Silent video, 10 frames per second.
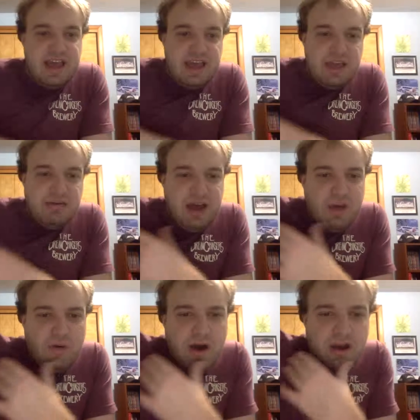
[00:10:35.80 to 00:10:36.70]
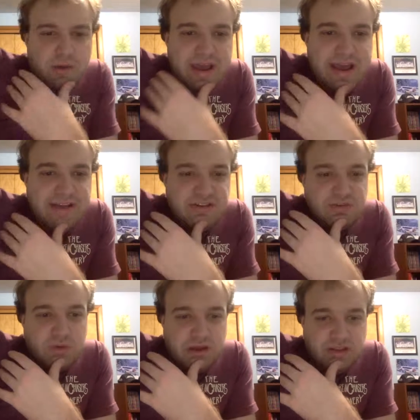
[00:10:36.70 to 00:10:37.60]
He would not walk away after
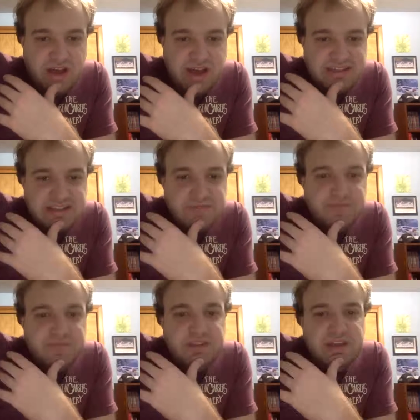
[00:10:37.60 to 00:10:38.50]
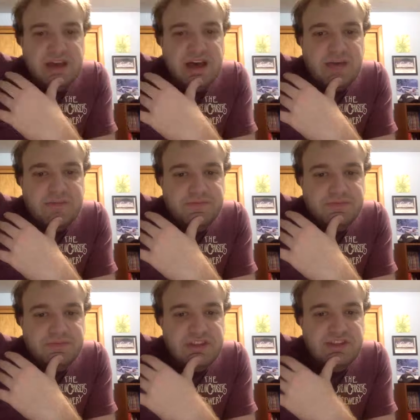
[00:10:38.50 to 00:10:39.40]
just one loss.
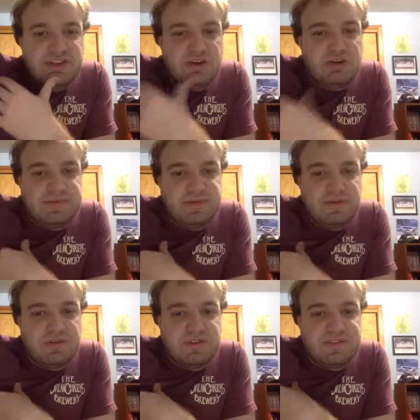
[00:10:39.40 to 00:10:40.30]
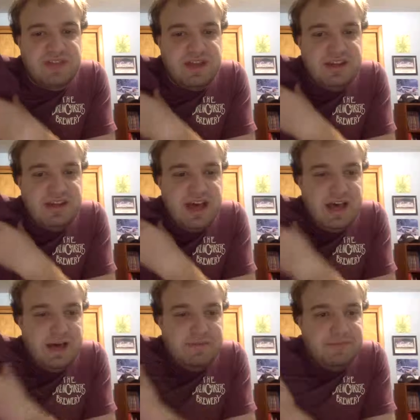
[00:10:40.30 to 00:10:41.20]
Um, they show clips, of course, of Dunne,
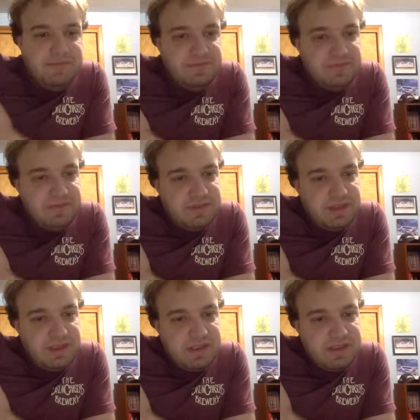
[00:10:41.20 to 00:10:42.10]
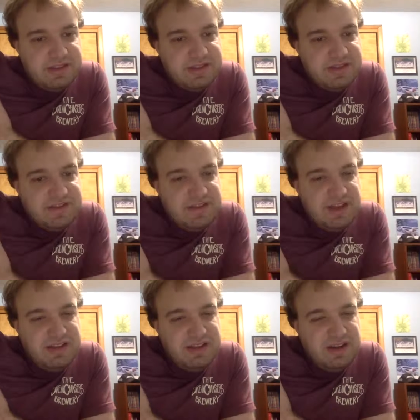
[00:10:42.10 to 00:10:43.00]
um, of
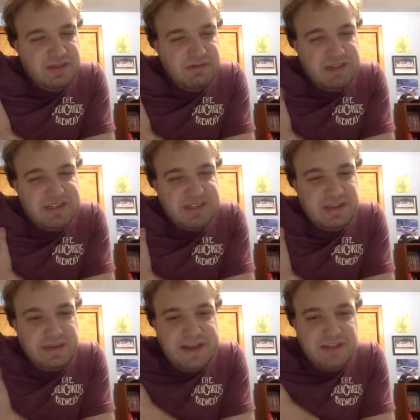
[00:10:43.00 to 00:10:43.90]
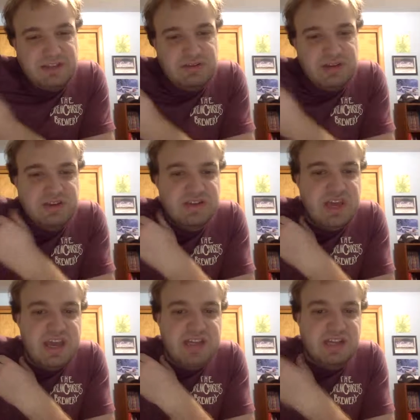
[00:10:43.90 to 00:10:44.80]
Dunne, you know, what he's done in the past two years.
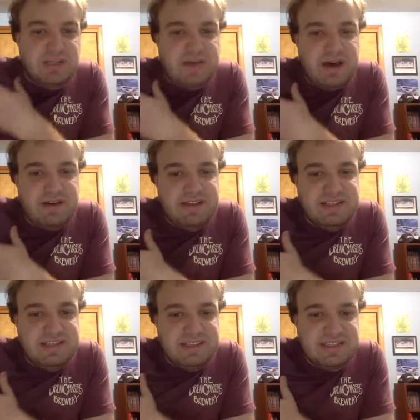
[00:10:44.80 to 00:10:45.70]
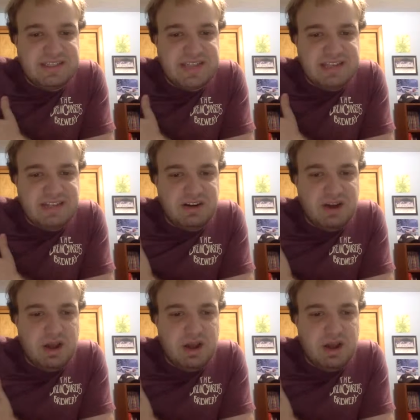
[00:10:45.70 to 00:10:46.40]
He talked about his successor